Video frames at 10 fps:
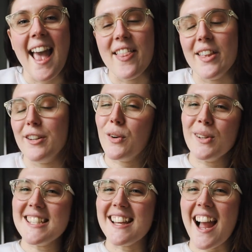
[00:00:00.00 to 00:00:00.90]
And then of
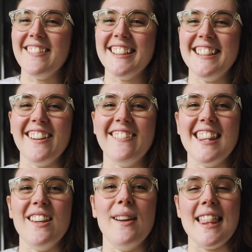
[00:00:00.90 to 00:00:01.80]
course I will share
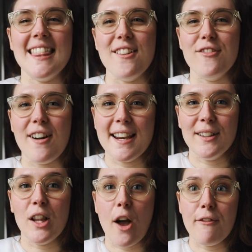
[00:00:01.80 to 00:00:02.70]
with you the
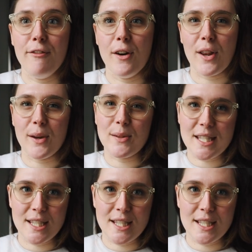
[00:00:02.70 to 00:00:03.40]
final photos.